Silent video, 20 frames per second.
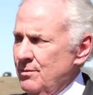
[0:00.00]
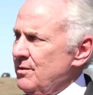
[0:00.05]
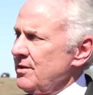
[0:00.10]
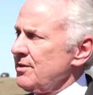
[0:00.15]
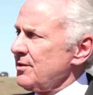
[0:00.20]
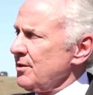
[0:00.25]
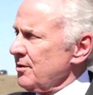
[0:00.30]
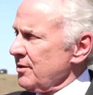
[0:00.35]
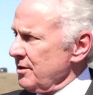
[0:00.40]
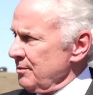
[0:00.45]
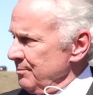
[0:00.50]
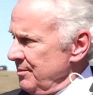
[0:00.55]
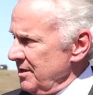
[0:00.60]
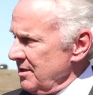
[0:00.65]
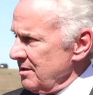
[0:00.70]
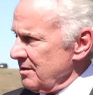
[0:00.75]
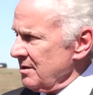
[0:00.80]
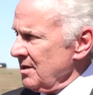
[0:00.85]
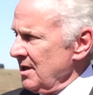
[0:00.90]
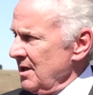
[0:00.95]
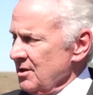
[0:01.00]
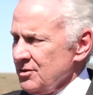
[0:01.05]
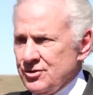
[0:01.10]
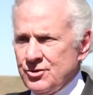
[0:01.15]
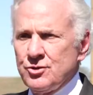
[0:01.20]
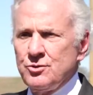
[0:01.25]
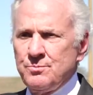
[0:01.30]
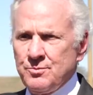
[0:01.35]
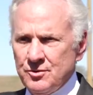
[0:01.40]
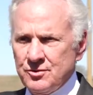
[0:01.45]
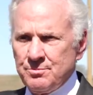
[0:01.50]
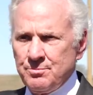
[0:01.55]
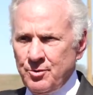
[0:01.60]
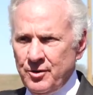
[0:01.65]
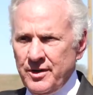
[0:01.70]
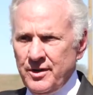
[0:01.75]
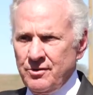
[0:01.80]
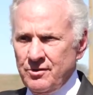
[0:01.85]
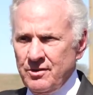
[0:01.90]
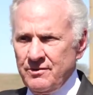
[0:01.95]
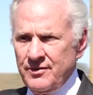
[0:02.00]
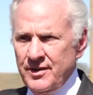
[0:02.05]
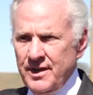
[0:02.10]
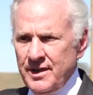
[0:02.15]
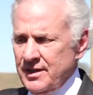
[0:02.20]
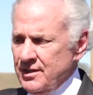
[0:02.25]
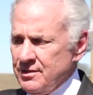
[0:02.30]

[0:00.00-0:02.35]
We thought it'd be a super spreader event.